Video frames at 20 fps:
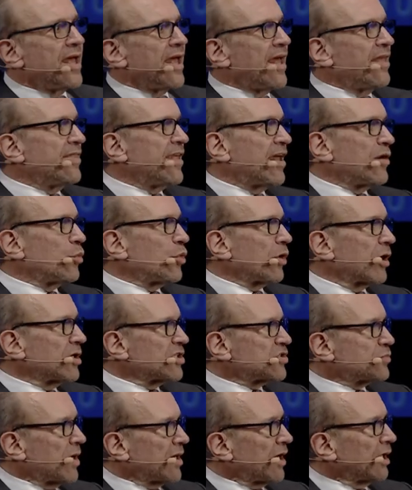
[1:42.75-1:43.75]
And then we're going
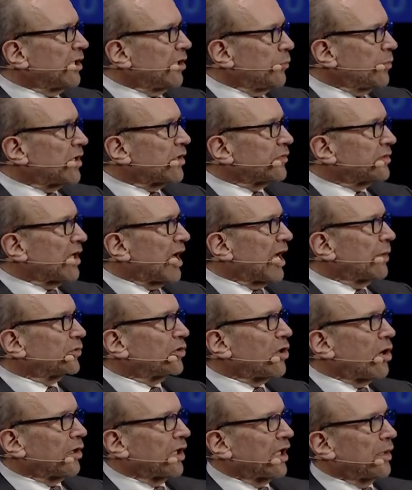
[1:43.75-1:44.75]
to spend a little bit of time
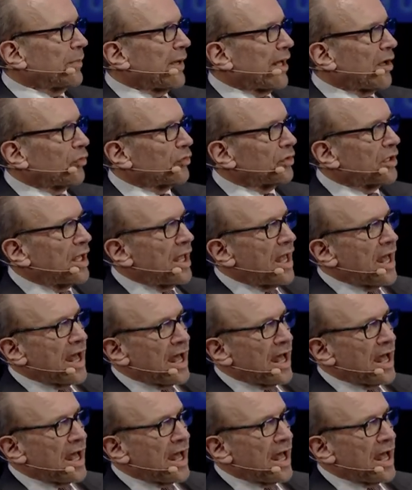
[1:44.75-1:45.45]
talking about